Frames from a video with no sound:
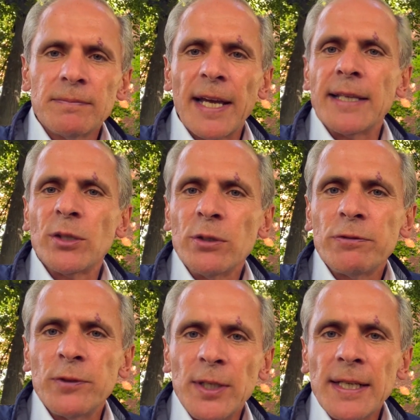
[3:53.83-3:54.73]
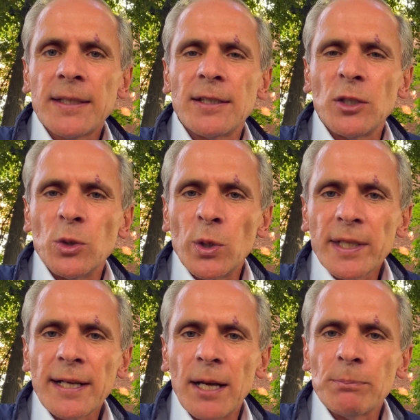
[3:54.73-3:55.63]
And do you feel that in
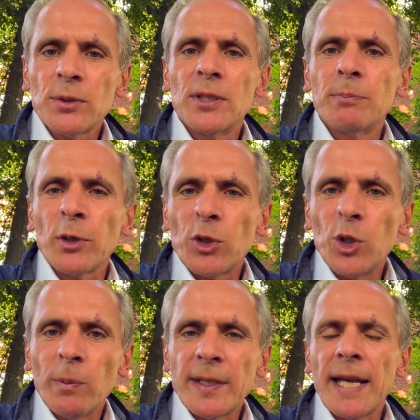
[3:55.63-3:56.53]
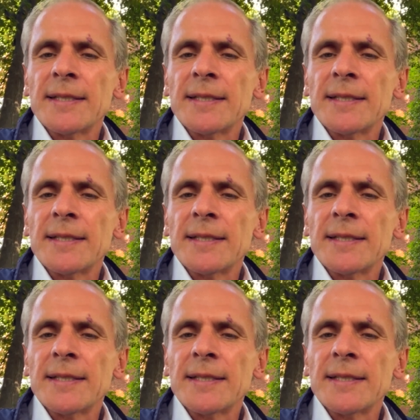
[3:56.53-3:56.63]
your company procurement